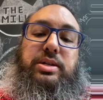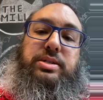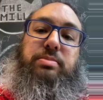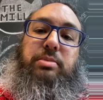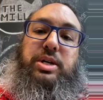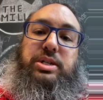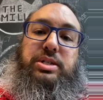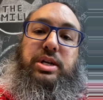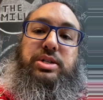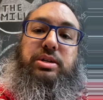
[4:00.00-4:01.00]
as much
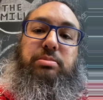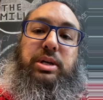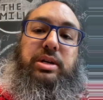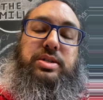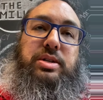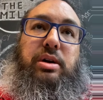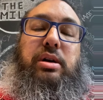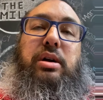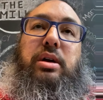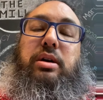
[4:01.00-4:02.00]
attention because they're